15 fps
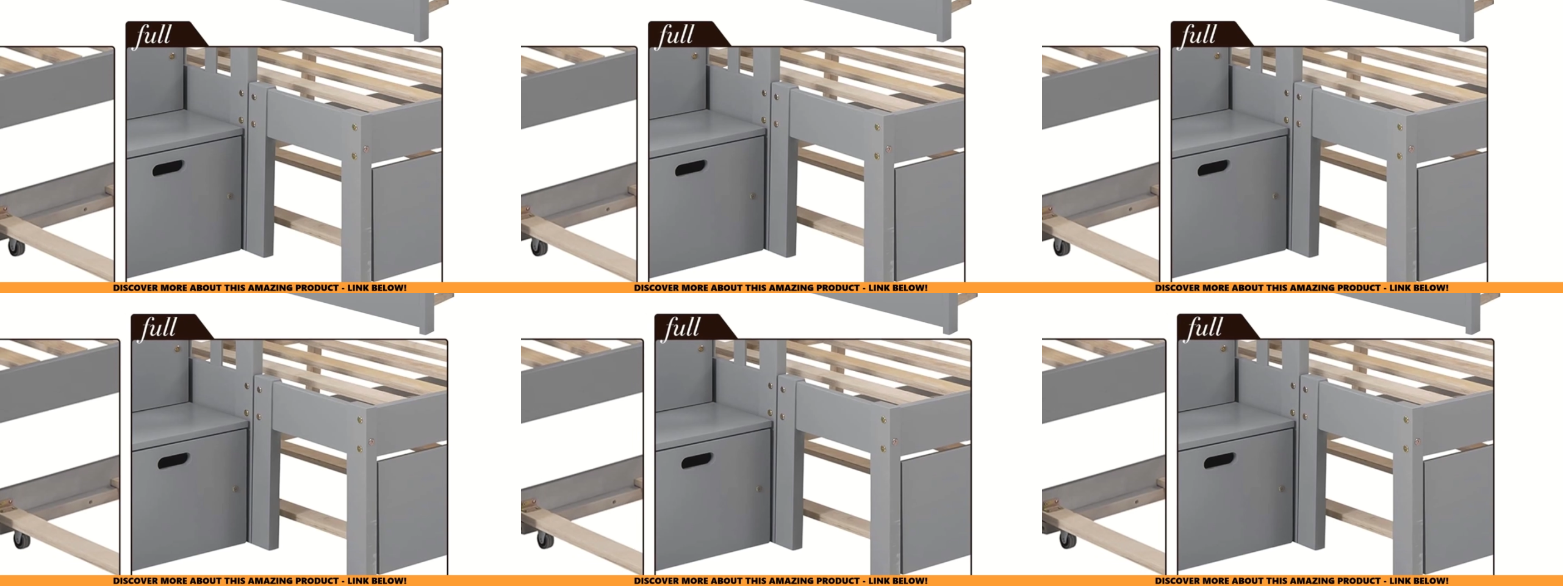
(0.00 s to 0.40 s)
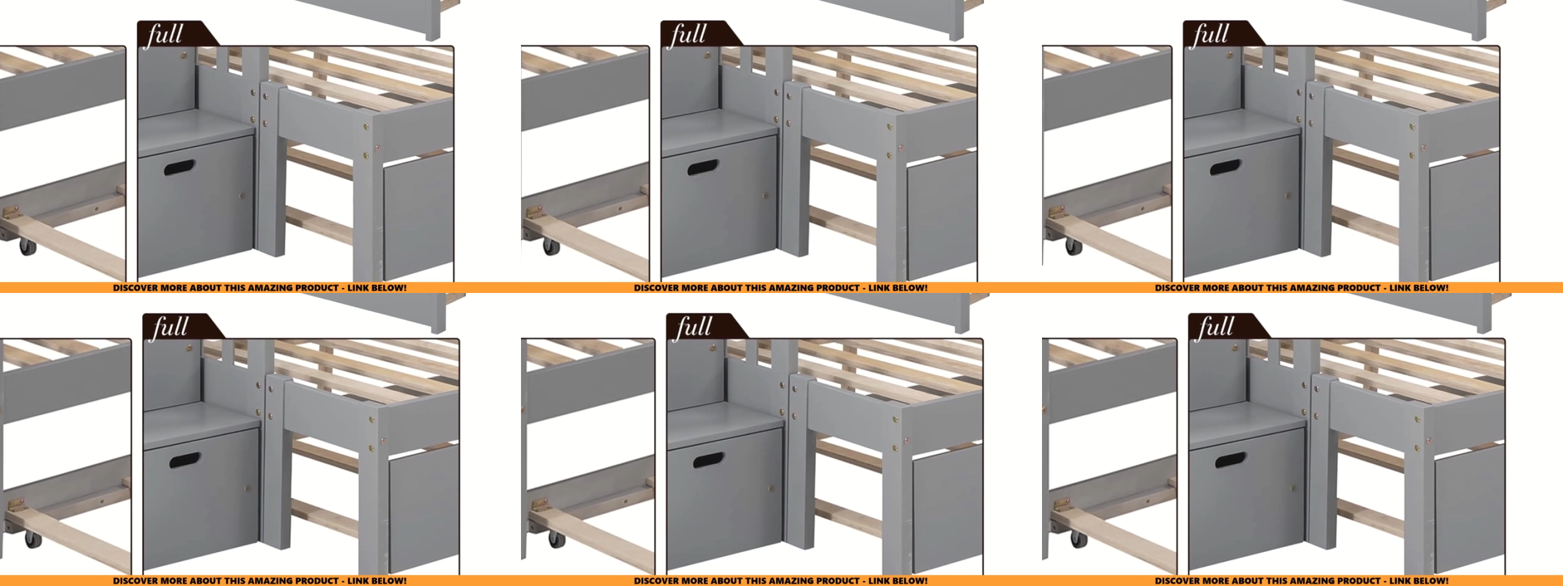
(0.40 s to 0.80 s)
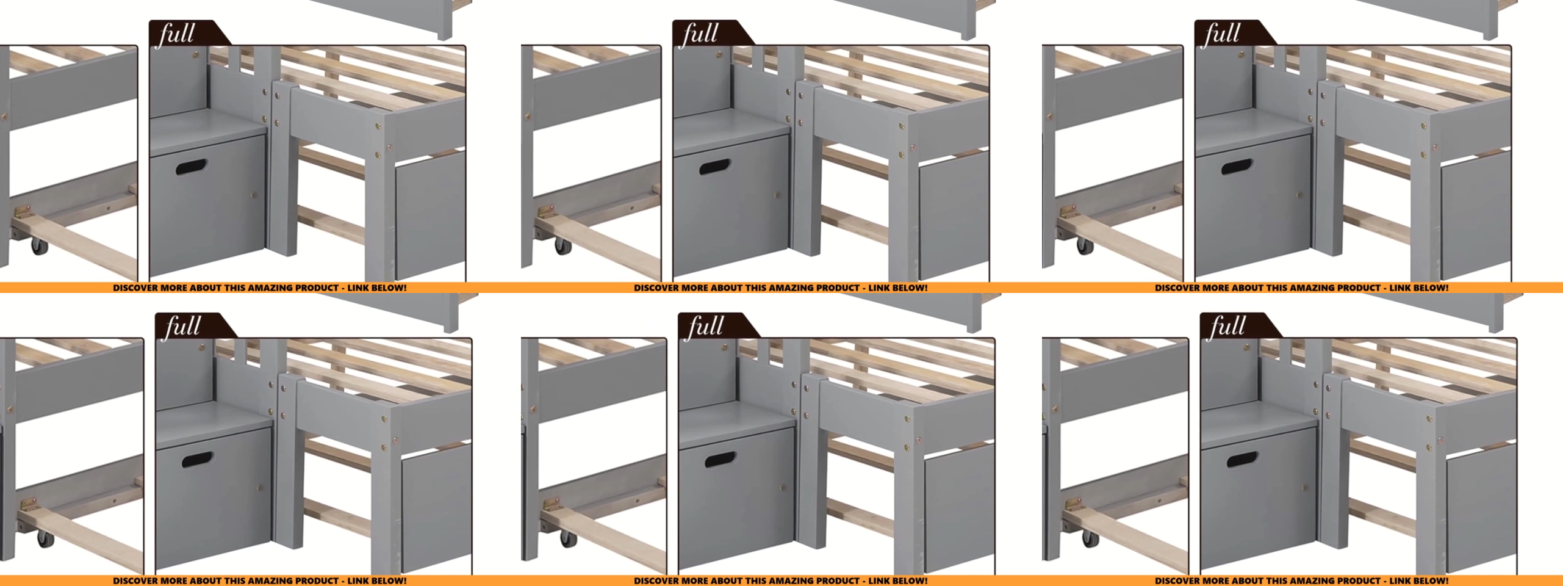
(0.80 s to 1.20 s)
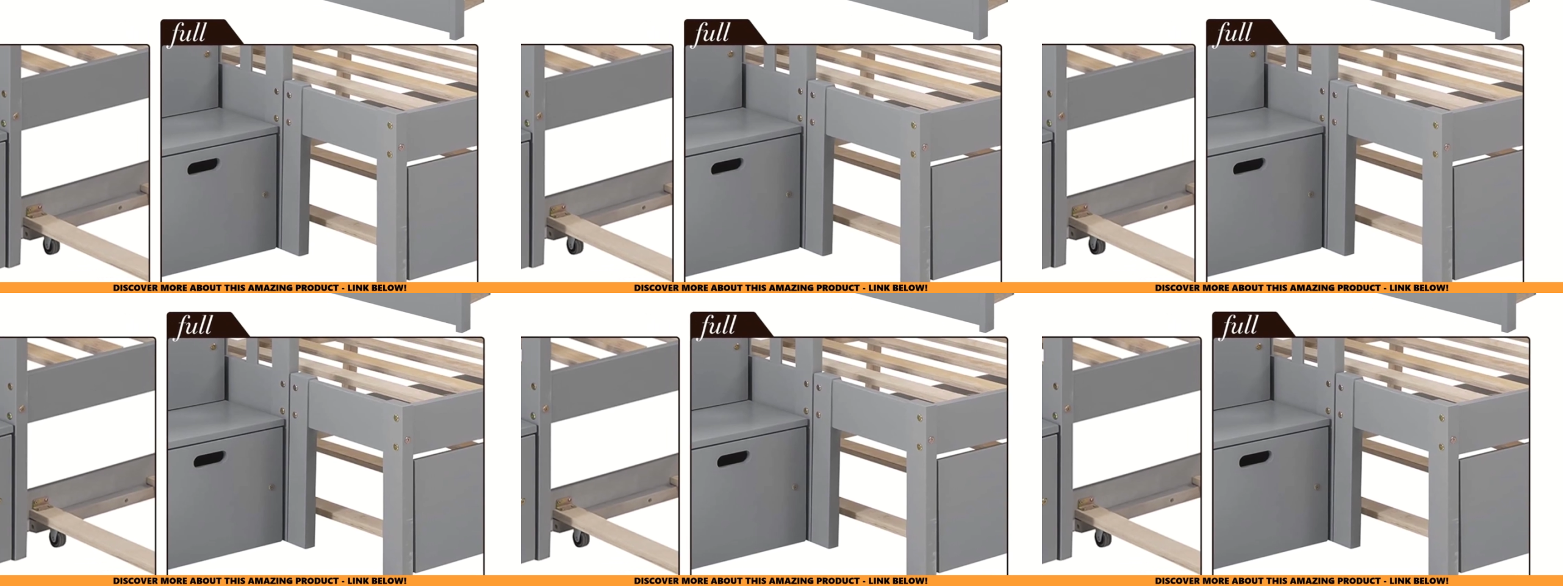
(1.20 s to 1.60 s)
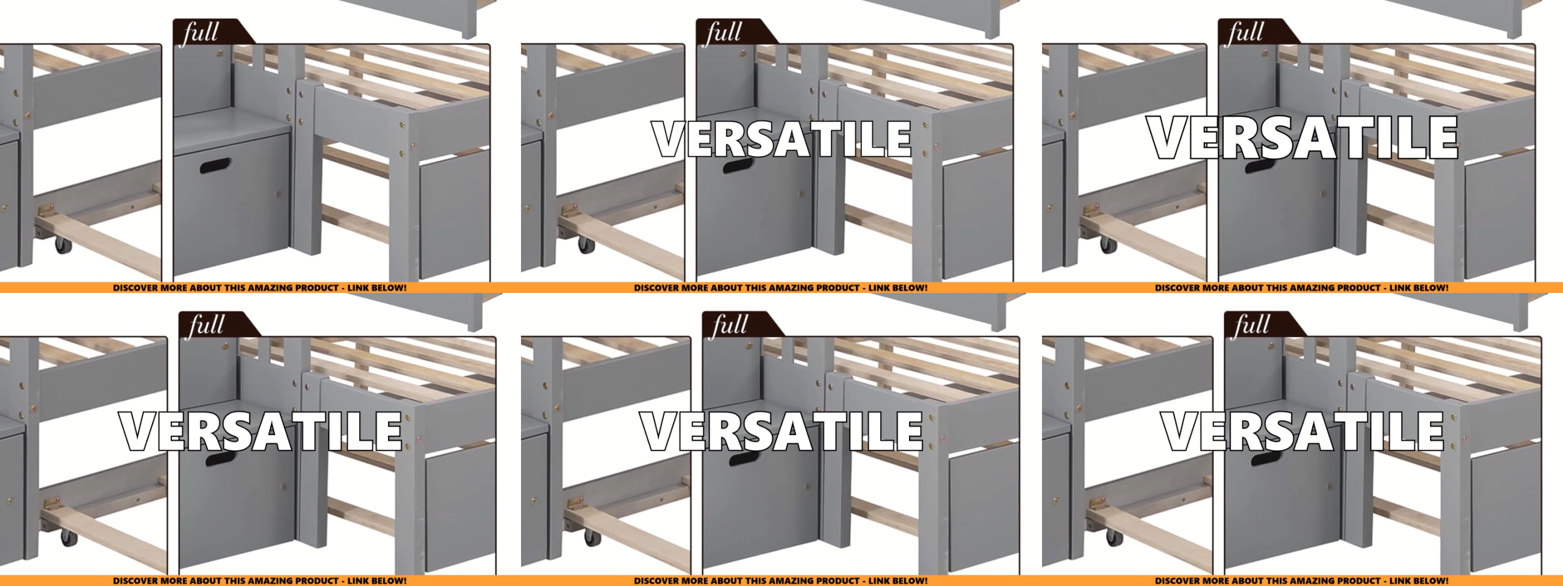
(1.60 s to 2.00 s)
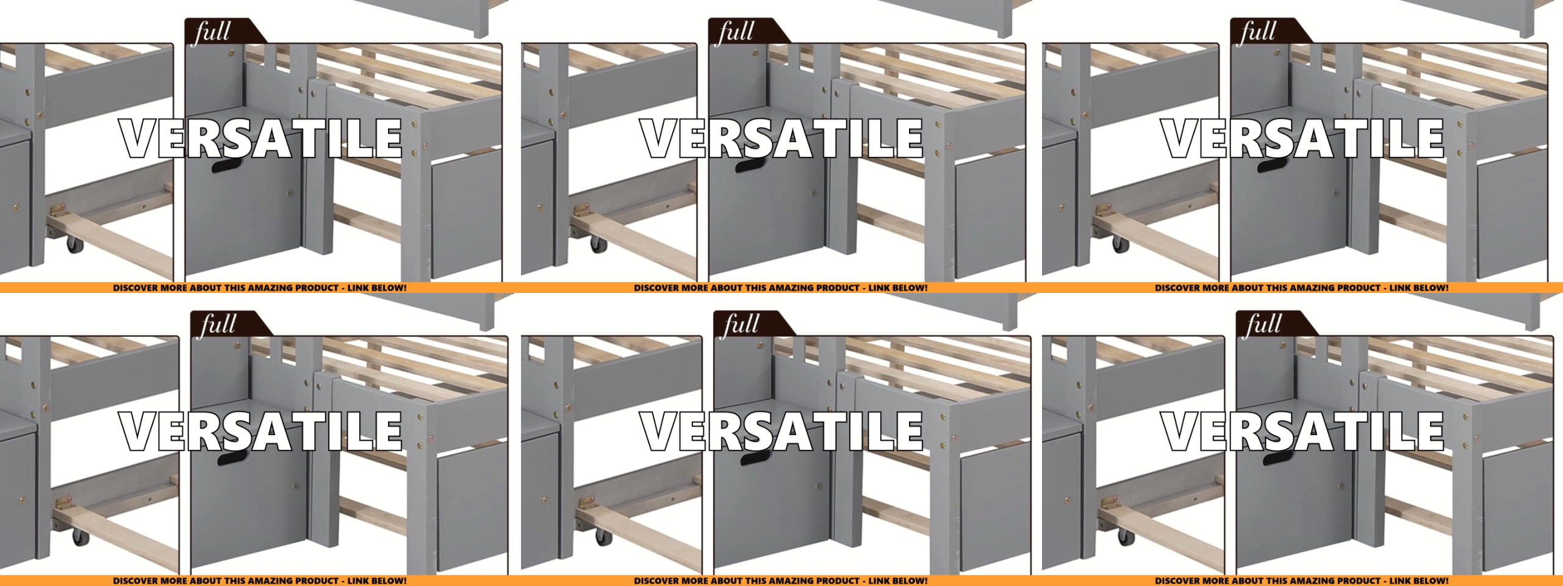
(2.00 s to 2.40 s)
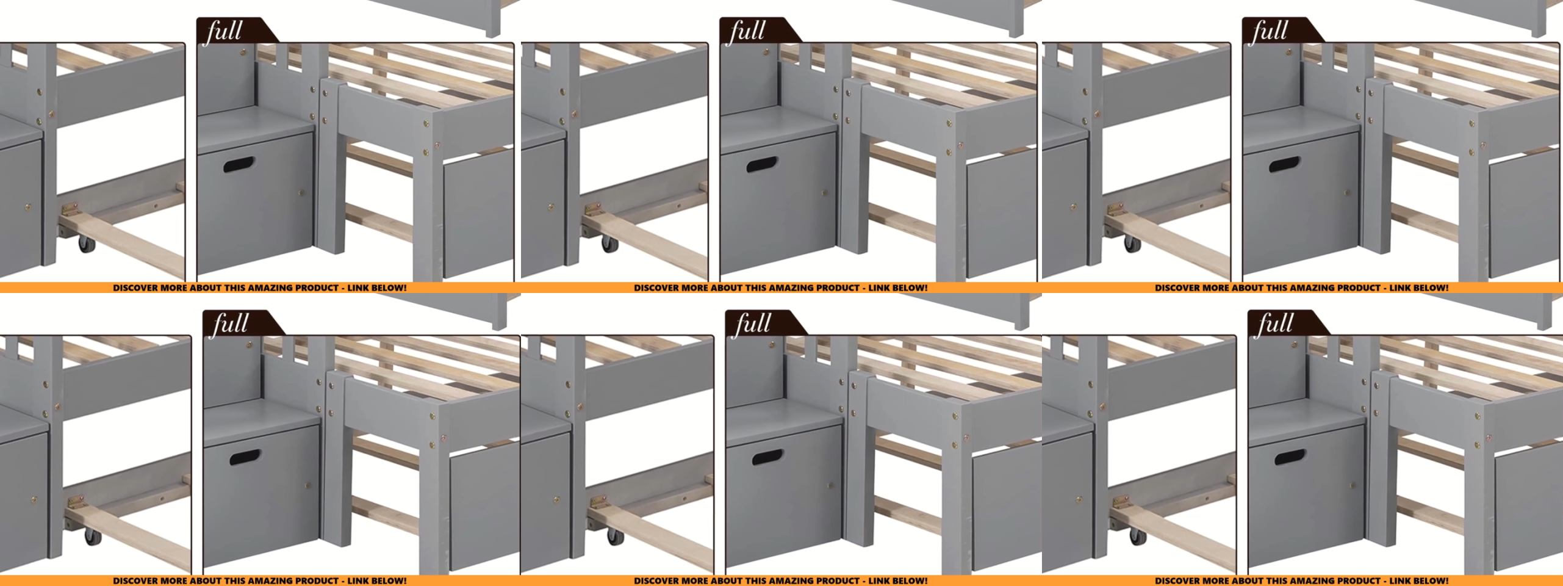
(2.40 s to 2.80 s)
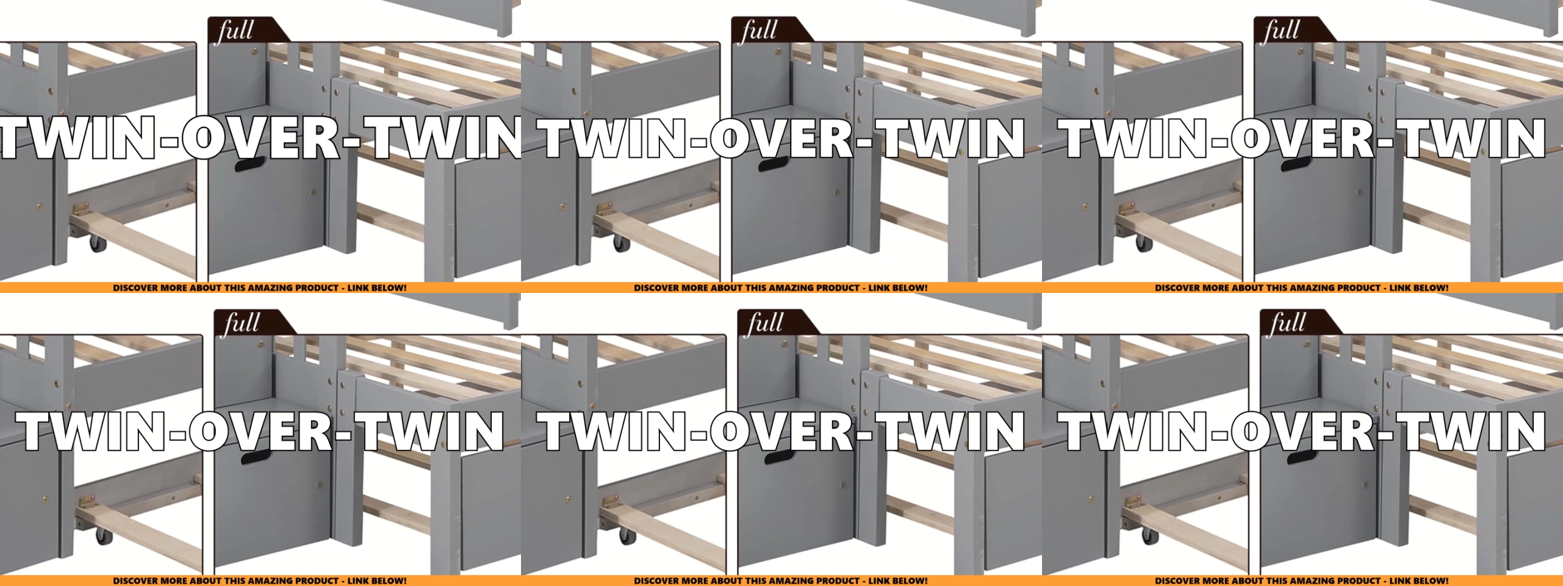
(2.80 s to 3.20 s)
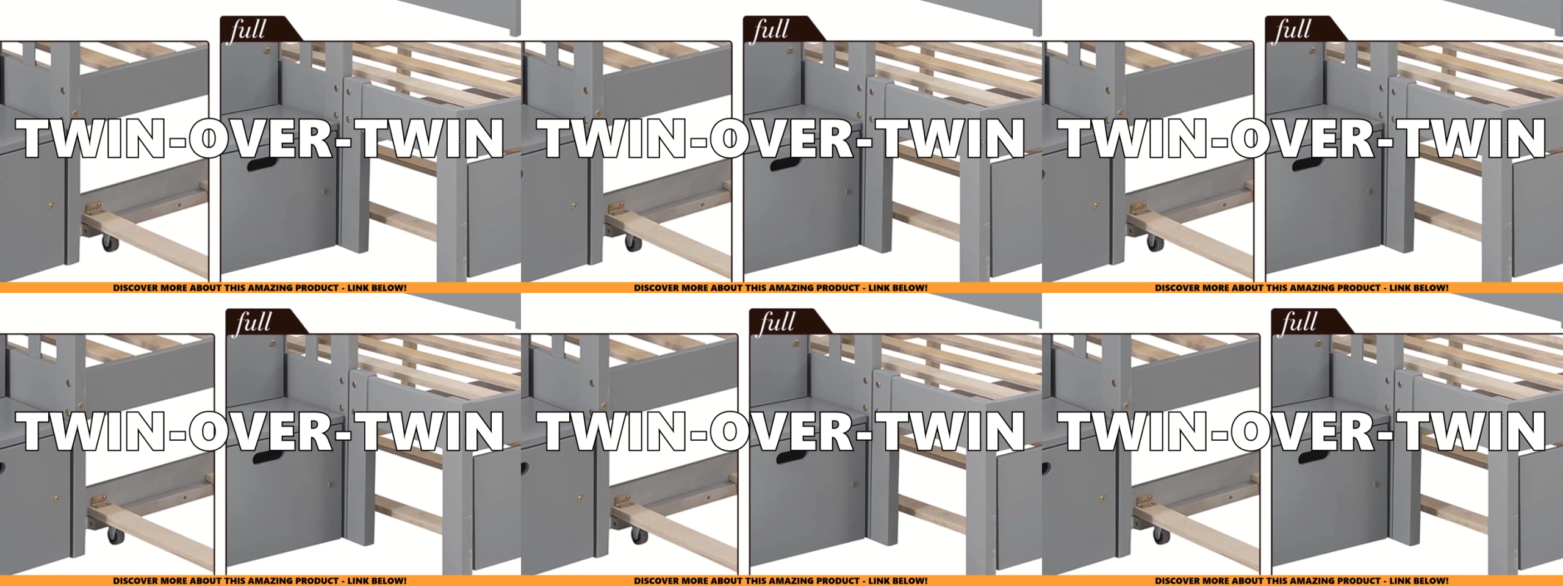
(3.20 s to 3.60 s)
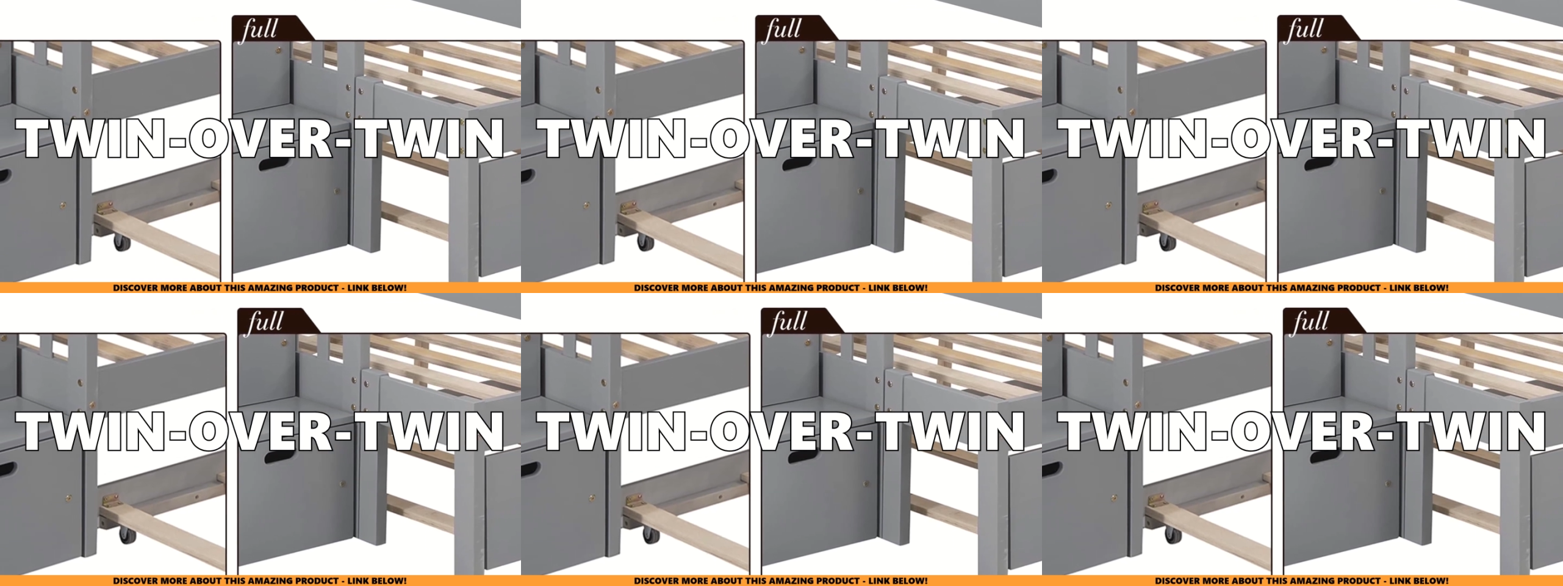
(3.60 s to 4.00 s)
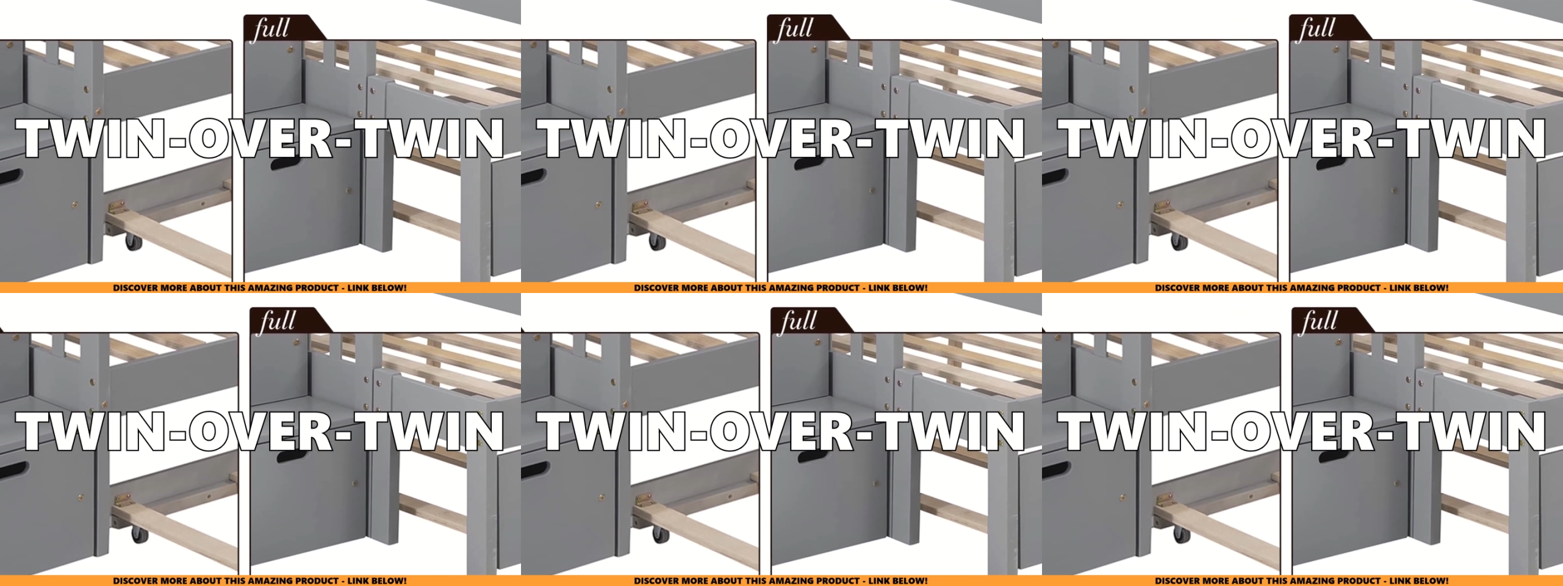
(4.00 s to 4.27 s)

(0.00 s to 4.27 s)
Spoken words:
(no speaker visible)